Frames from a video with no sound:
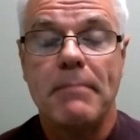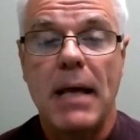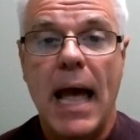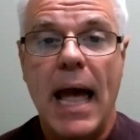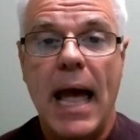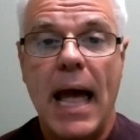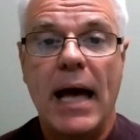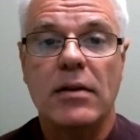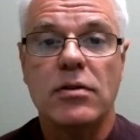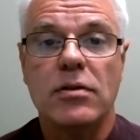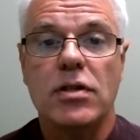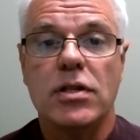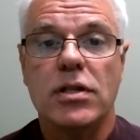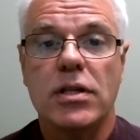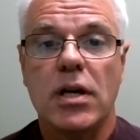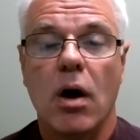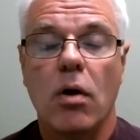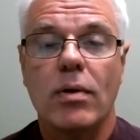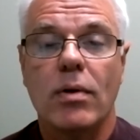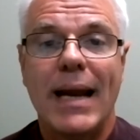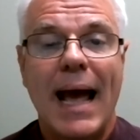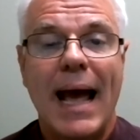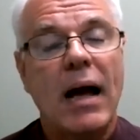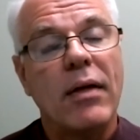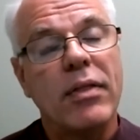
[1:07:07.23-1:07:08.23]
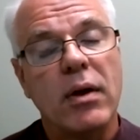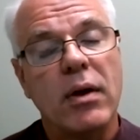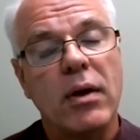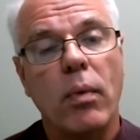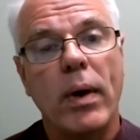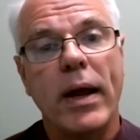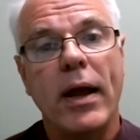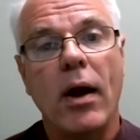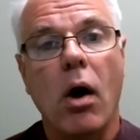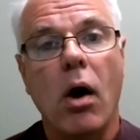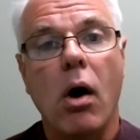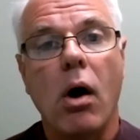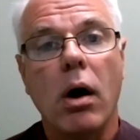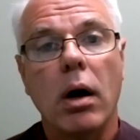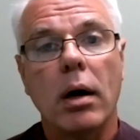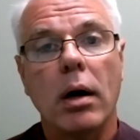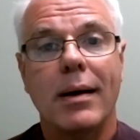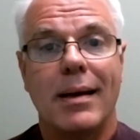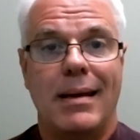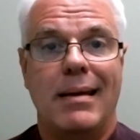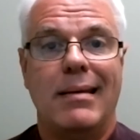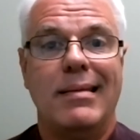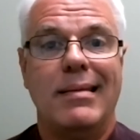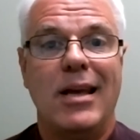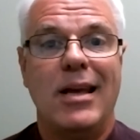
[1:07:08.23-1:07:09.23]
And so now that we
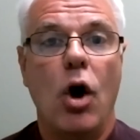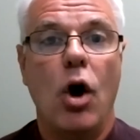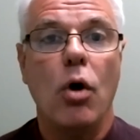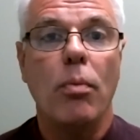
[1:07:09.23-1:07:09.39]
are in the